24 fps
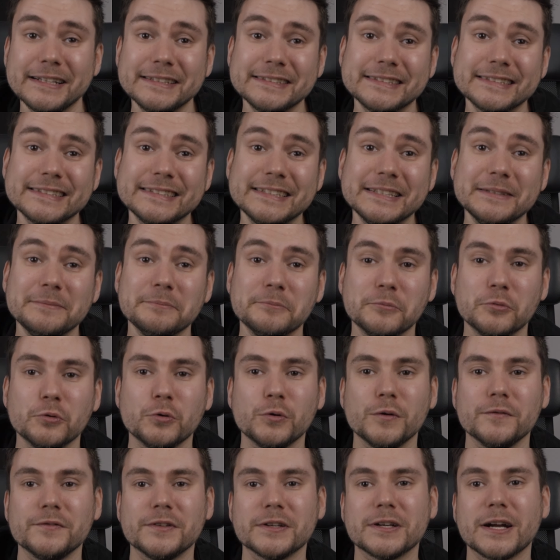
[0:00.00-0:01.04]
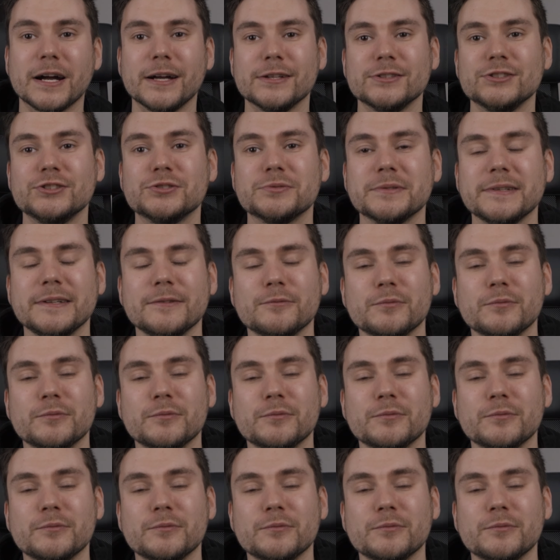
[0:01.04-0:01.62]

and to see more of the country,